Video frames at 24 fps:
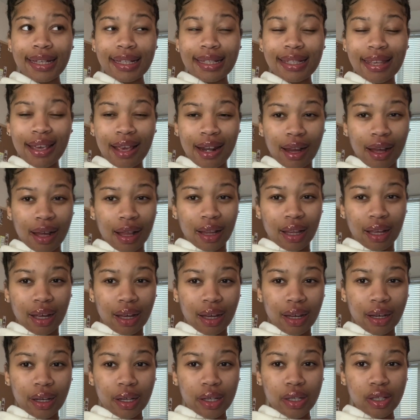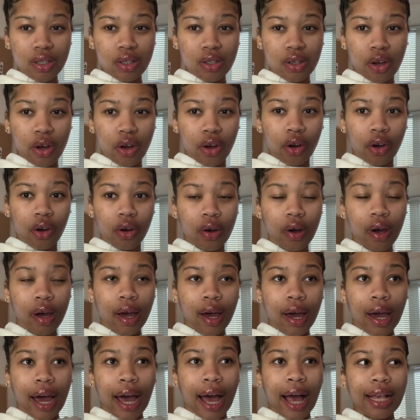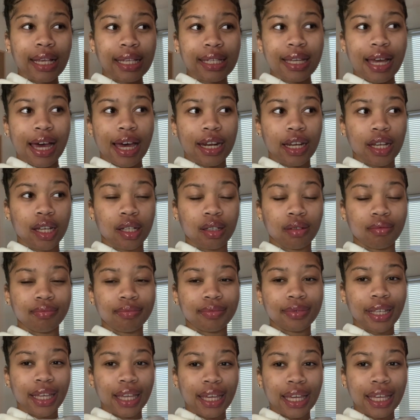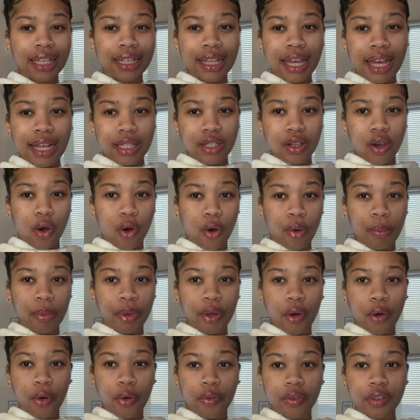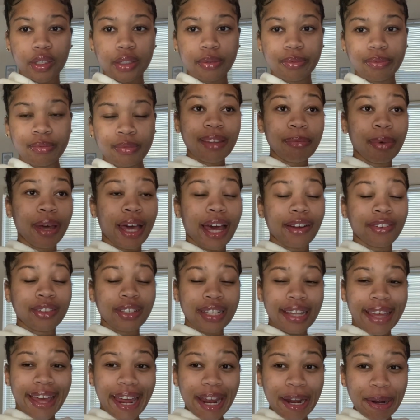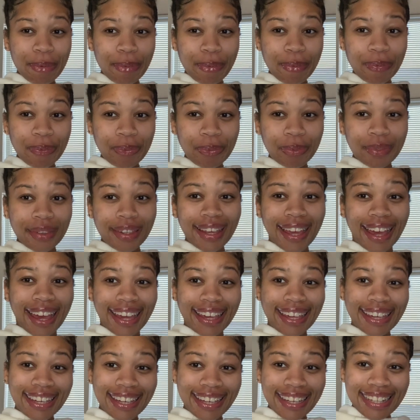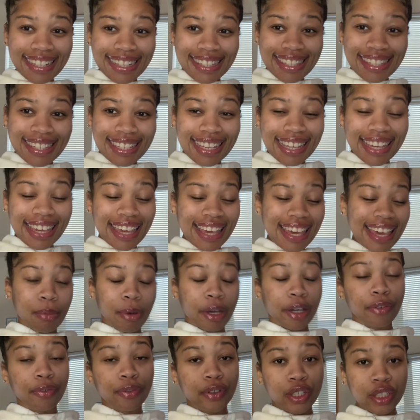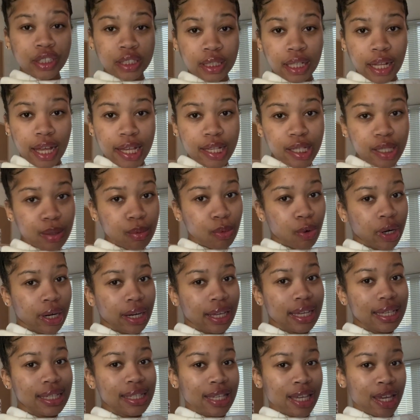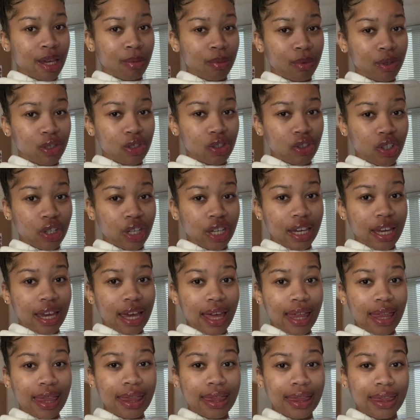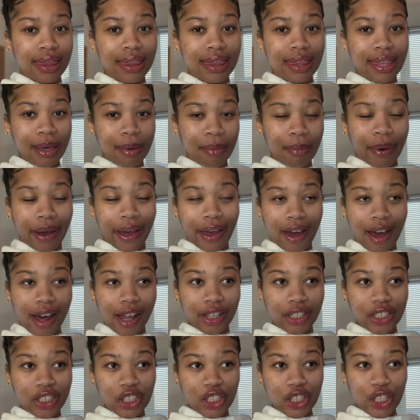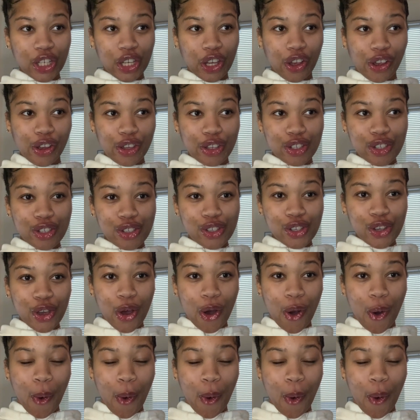10 o'clock. So I just kind of eat that to hold me over. But after that, I eat. My first class this morning is chemistry, then biology. So.